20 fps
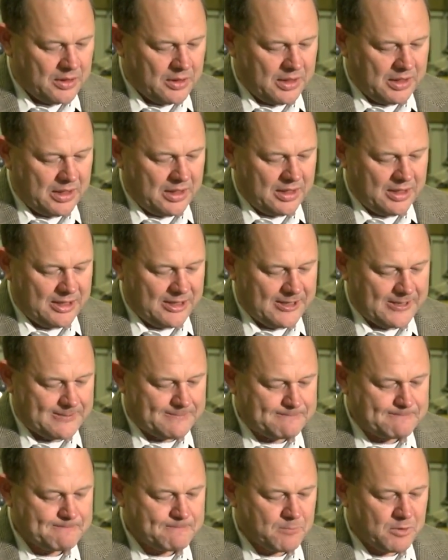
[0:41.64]
the,
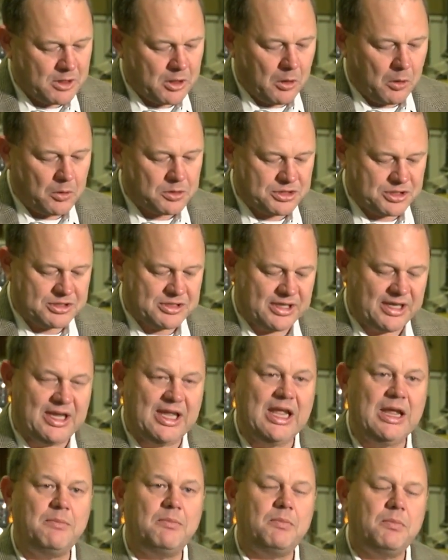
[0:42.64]
uh, the goal is just to
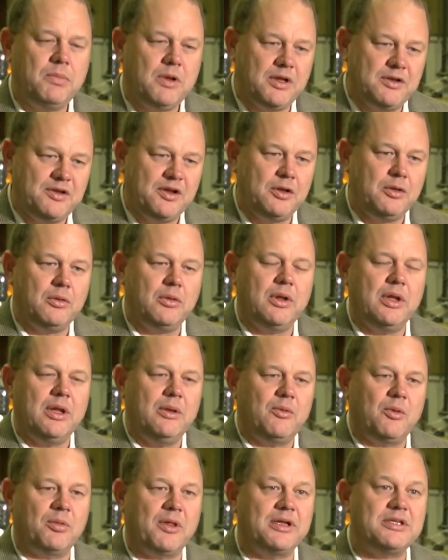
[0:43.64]
keep
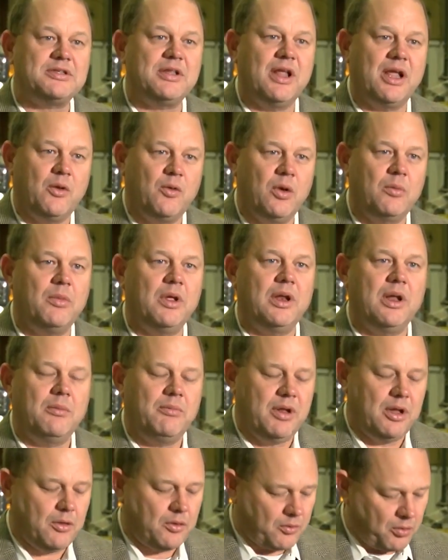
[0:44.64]
continually replacing that equipment
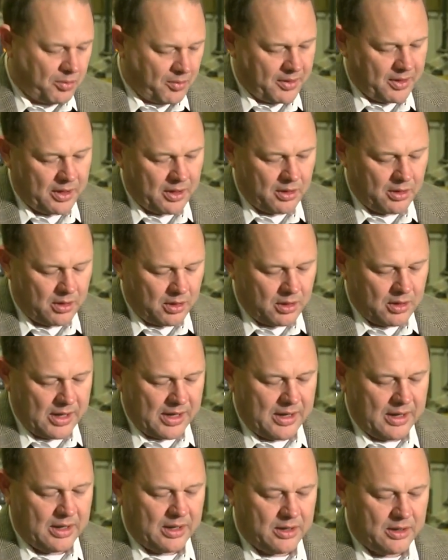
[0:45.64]
and be able to prepare
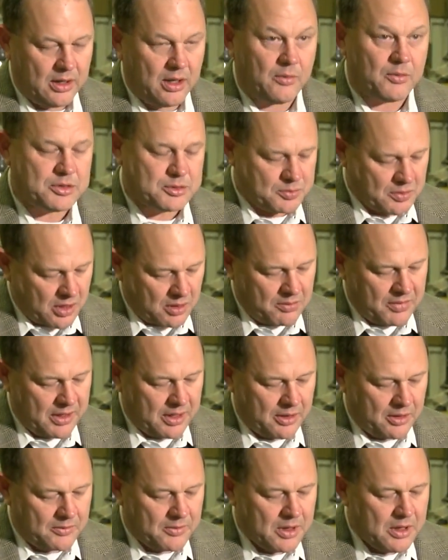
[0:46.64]
and uh, respond
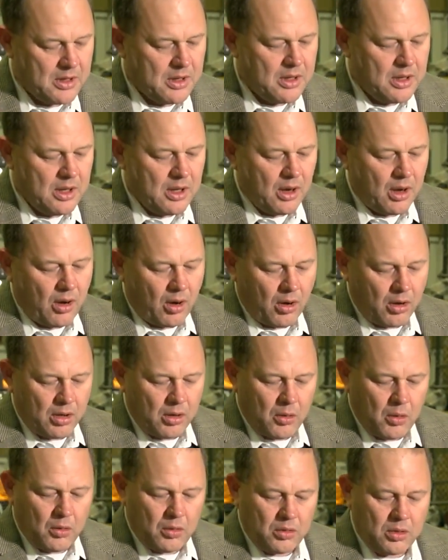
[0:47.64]
better. Our
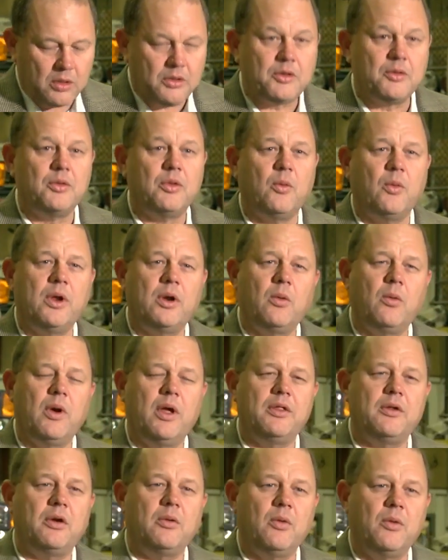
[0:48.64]
goal through the winter
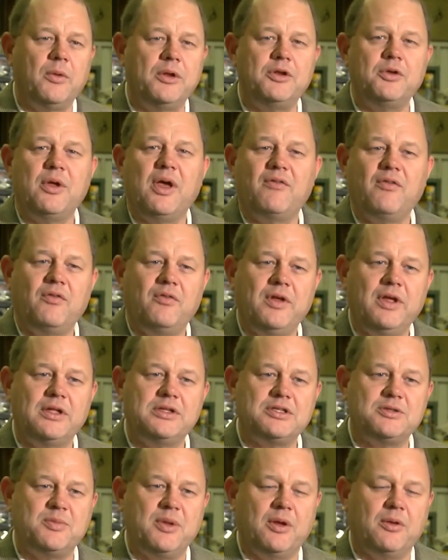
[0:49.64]
weather, when we do have
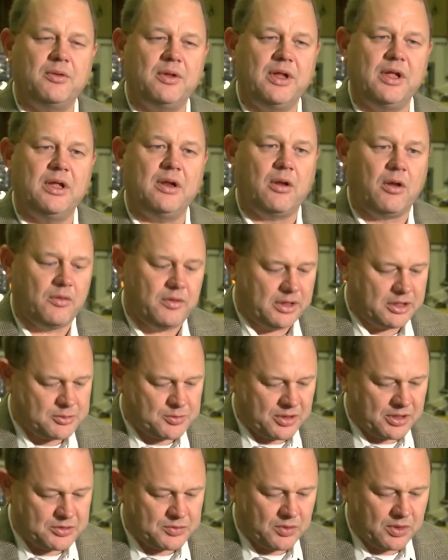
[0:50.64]
events, is to be able to get all the
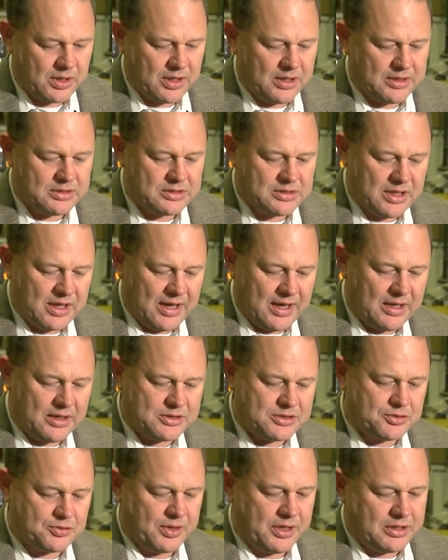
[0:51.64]
expressways
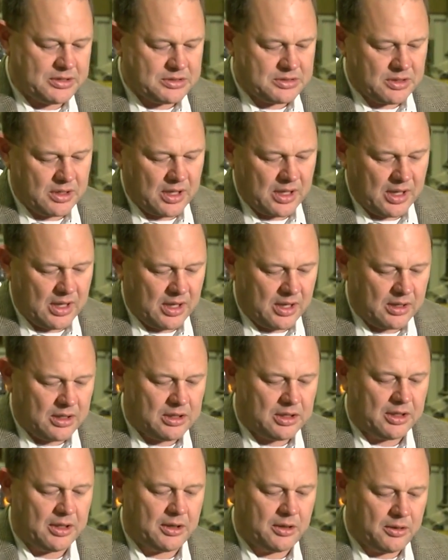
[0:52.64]
and streets uh,
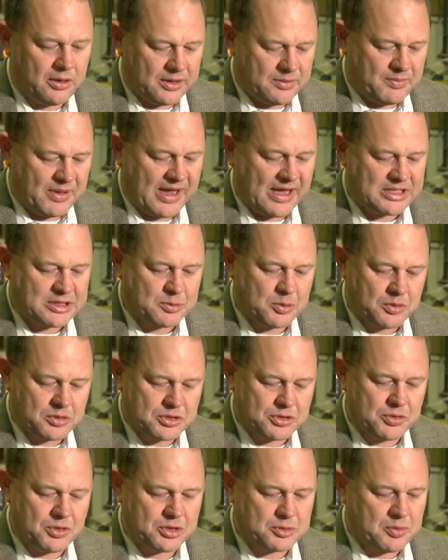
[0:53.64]
cleared and passable
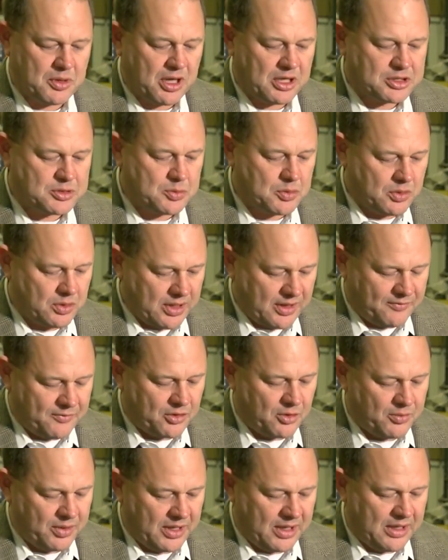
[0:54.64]
as soon as possible
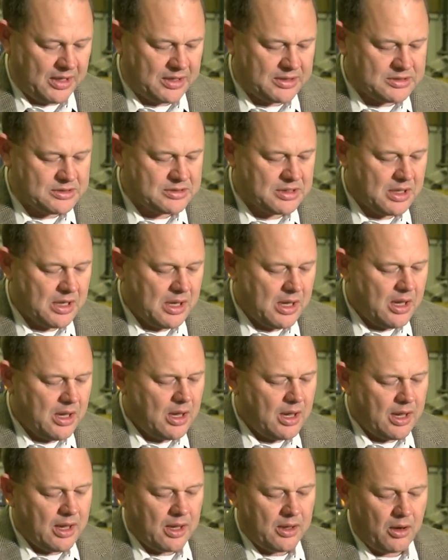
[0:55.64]
after it begins.
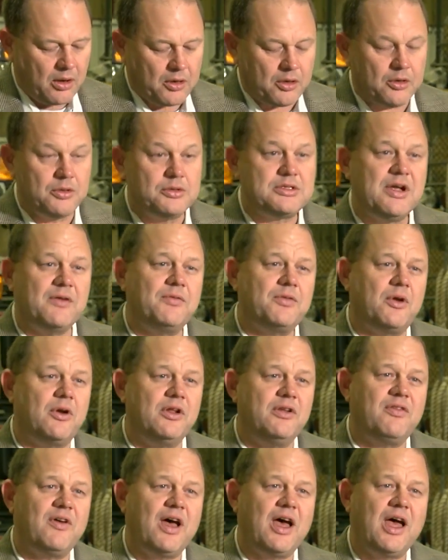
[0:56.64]
Uh, our crews have
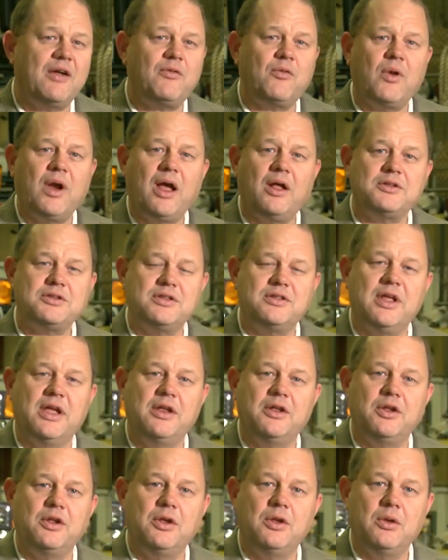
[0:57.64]
35 routes that
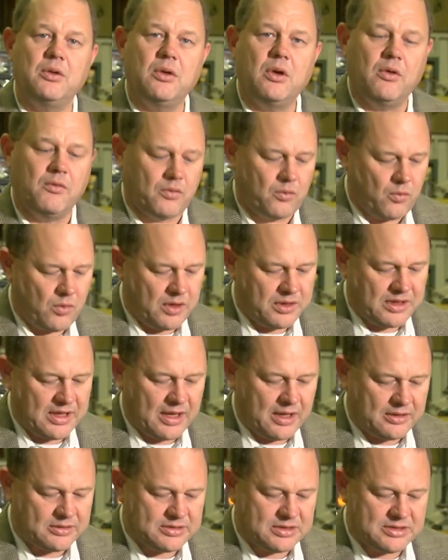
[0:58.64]
they do, over
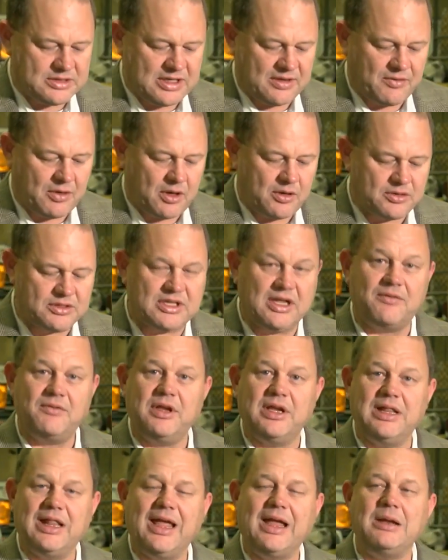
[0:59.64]

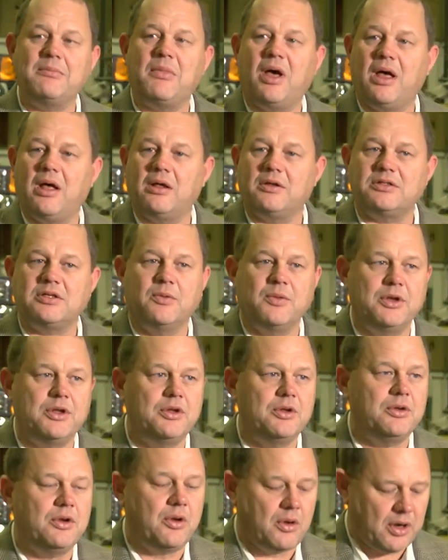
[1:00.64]
1,770 lane miles that we
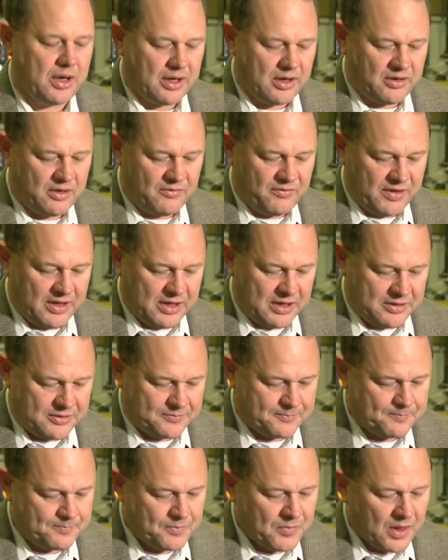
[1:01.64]
do during an
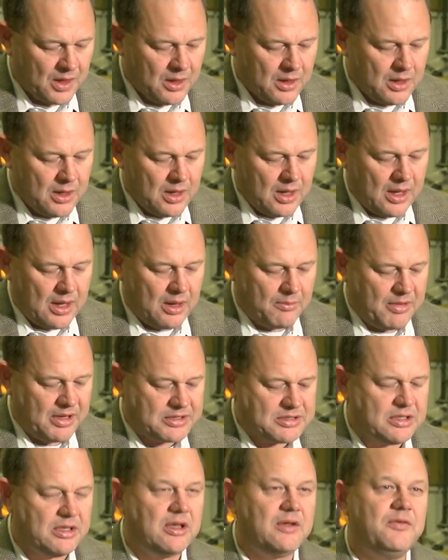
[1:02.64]
event. Uh,
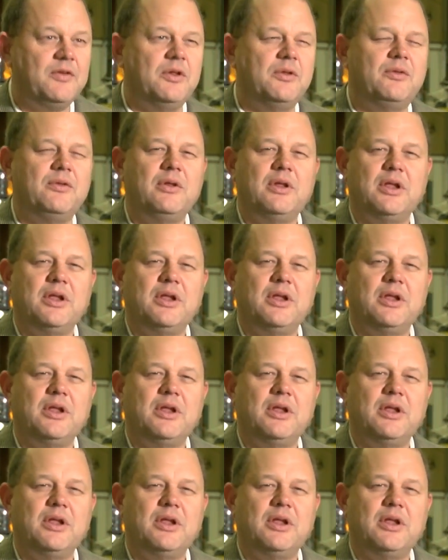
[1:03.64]
basically, if you